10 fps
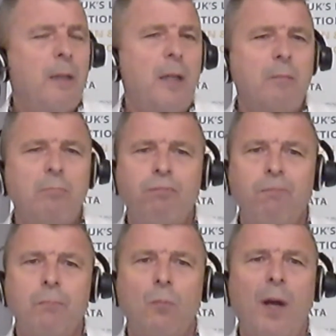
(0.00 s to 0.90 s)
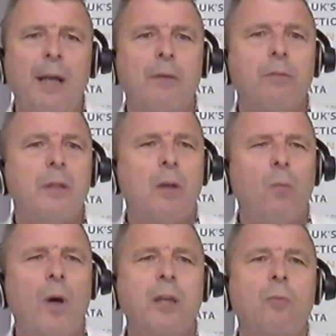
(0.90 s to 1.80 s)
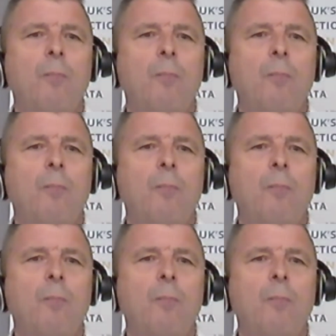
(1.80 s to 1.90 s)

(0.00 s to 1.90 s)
Then, wow, you know, why are you